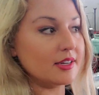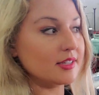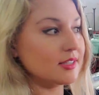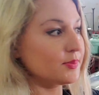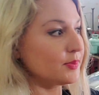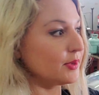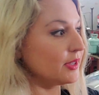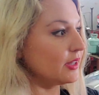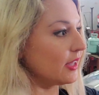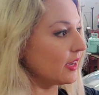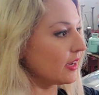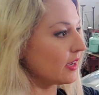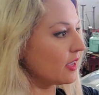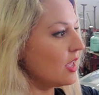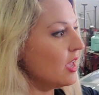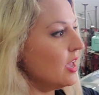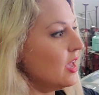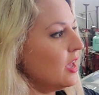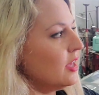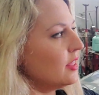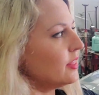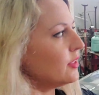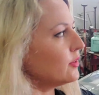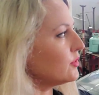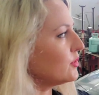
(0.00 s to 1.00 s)
It's been like,
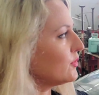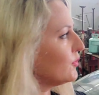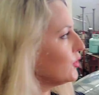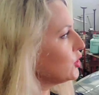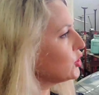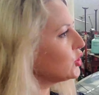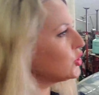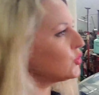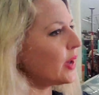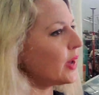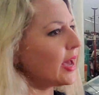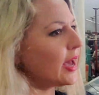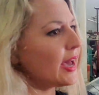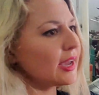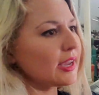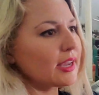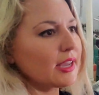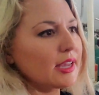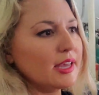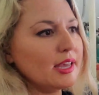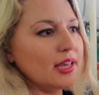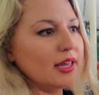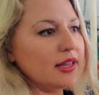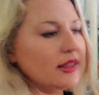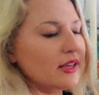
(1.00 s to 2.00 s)
there was a
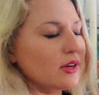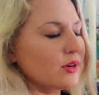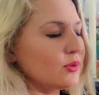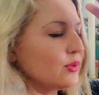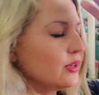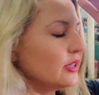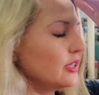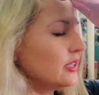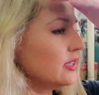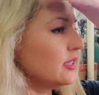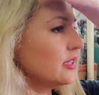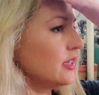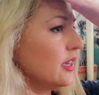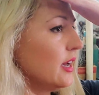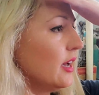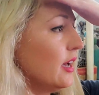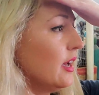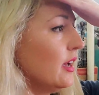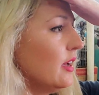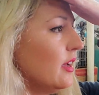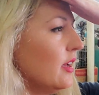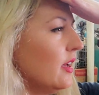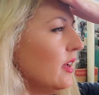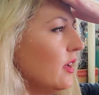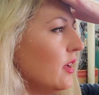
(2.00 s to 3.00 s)
Volkswagen, there was, a, uh,
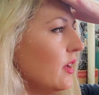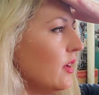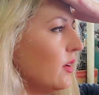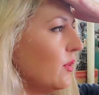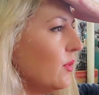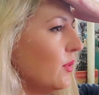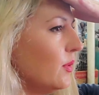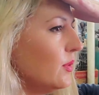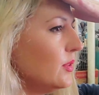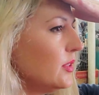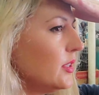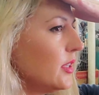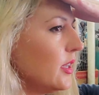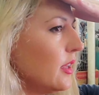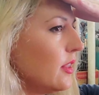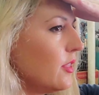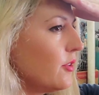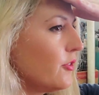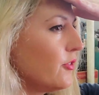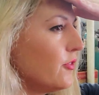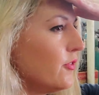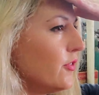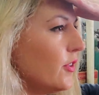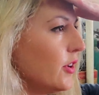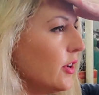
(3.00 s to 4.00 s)
what was the
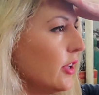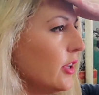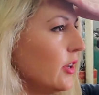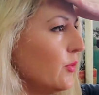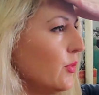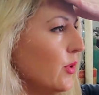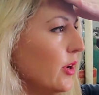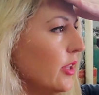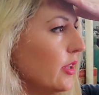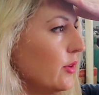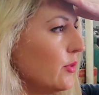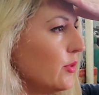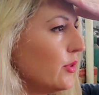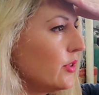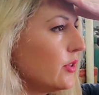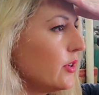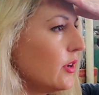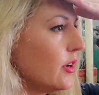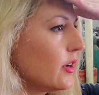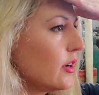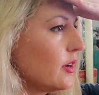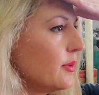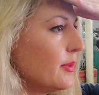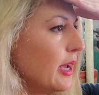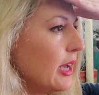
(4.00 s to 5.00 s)
other funky one that we were
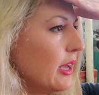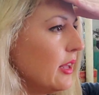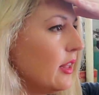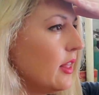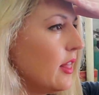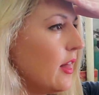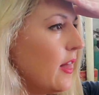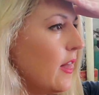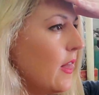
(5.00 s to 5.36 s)
talking about?